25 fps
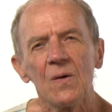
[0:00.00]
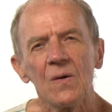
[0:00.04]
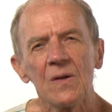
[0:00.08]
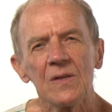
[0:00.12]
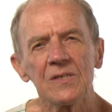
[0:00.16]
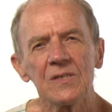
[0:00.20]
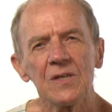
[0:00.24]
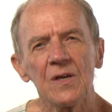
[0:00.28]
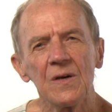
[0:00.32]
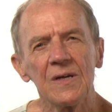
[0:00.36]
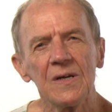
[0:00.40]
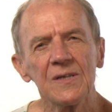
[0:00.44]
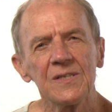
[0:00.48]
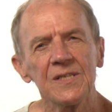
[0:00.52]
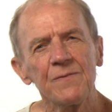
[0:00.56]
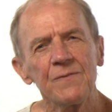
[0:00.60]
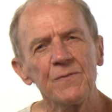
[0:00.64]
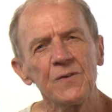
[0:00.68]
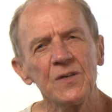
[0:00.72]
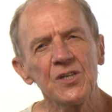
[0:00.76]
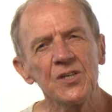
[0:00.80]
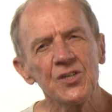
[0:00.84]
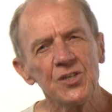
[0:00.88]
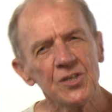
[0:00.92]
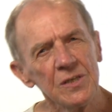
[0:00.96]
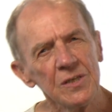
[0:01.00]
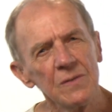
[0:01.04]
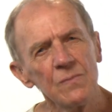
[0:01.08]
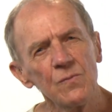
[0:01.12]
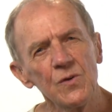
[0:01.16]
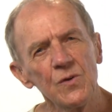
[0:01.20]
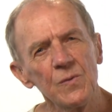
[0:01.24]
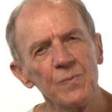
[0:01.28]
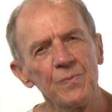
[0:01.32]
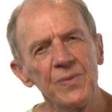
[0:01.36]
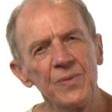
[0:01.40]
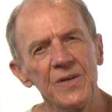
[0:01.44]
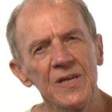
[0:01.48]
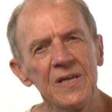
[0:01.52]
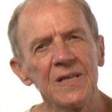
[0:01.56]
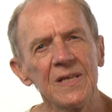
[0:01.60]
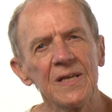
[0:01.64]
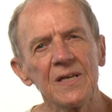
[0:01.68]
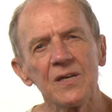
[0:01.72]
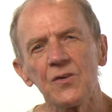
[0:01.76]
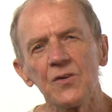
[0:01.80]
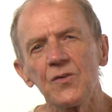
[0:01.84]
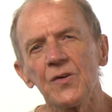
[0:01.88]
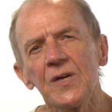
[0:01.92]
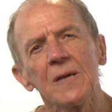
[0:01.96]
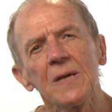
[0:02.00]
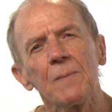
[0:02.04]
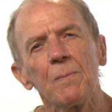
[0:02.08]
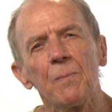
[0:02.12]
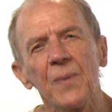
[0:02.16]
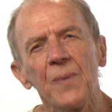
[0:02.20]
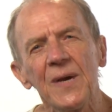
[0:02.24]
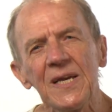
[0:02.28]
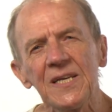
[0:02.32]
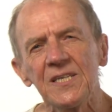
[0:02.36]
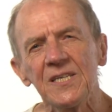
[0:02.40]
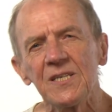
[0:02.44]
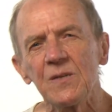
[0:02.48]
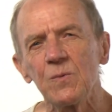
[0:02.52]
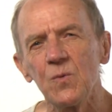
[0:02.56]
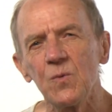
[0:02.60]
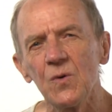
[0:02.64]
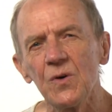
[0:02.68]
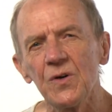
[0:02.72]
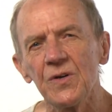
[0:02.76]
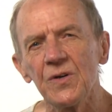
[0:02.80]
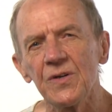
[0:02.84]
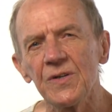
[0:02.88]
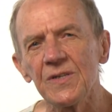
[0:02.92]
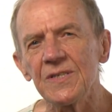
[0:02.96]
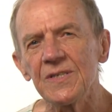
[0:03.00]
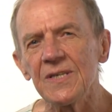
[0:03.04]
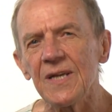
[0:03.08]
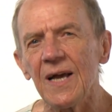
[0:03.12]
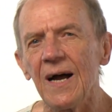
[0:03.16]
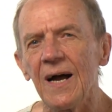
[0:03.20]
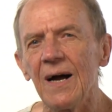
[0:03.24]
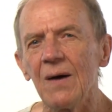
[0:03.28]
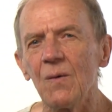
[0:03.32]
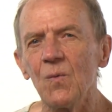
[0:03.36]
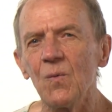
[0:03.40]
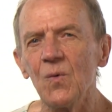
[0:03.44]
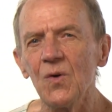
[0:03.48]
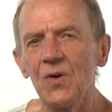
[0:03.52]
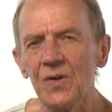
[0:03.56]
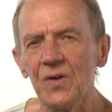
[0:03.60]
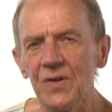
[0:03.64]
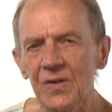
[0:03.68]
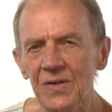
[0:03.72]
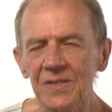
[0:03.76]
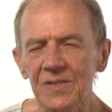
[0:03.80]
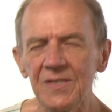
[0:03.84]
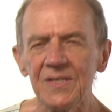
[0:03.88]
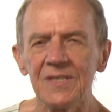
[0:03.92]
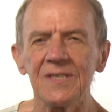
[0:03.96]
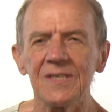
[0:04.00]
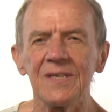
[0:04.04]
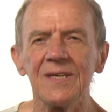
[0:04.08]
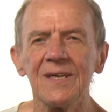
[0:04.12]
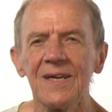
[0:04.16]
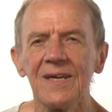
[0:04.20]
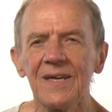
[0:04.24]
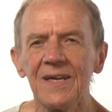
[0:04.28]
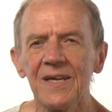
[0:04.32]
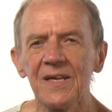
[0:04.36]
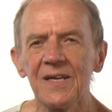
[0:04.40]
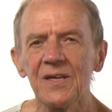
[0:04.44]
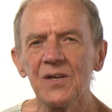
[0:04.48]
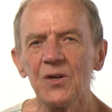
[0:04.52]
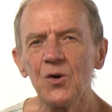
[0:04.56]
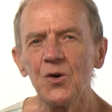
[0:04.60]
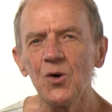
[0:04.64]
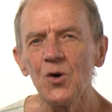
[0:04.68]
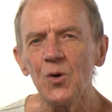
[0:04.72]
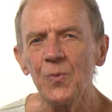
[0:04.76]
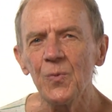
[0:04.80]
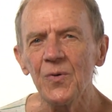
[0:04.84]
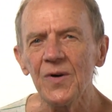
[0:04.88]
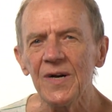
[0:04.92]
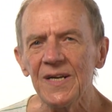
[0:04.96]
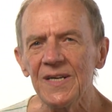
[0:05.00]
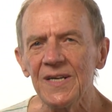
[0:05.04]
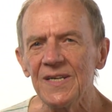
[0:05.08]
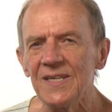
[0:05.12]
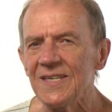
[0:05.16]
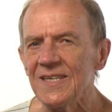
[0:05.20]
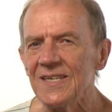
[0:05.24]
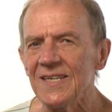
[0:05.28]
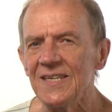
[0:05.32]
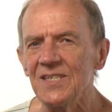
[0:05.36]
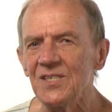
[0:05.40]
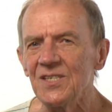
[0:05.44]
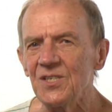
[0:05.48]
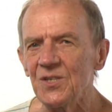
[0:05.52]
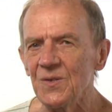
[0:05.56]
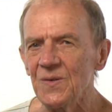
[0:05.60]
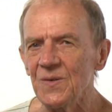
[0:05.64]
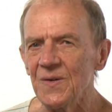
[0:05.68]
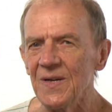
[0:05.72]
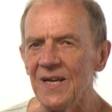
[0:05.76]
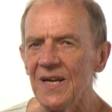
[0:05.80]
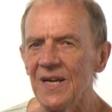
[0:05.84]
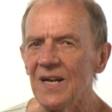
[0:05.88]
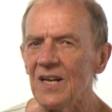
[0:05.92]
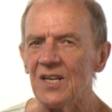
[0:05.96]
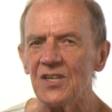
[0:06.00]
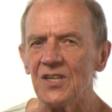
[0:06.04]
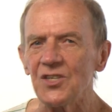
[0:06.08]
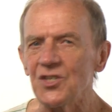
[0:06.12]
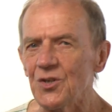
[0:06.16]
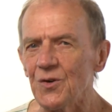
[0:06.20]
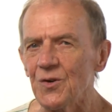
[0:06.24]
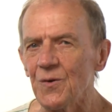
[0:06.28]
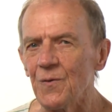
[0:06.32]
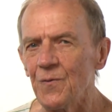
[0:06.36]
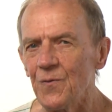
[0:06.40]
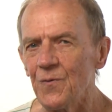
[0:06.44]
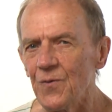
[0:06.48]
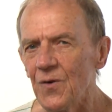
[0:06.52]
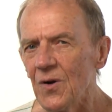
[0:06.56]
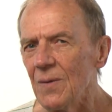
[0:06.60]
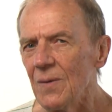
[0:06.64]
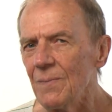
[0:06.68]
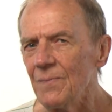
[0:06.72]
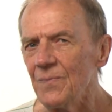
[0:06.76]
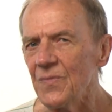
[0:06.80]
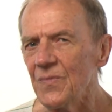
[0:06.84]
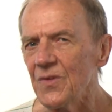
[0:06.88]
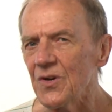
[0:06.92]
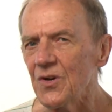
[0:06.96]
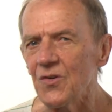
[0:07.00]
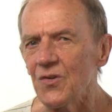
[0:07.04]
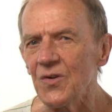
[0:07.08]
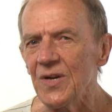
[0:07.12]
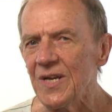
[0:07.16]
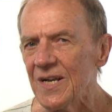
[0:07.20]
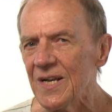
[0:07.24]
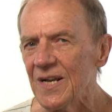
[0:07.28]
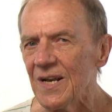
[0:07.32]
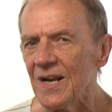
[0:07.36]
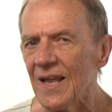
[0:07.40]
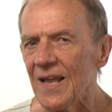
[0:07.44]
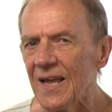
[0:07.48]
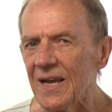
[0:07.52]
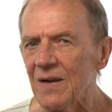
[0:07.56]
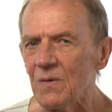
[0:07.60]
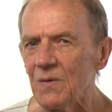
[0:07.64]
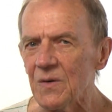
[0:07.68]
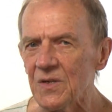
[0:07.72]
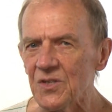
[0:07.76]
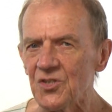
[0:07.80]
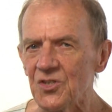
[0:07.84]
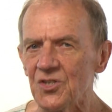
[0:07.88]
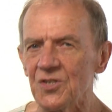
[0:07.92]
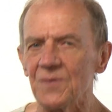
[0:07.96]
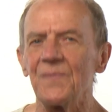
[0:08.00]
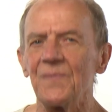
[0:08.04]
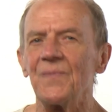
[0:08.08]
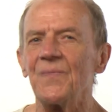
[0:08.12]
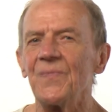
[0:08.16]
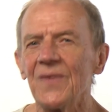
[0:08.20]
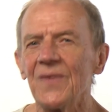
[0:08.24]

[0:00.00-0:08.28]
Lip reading: So a definition would be that Greek-based words are words incorporated into English from the Greek language.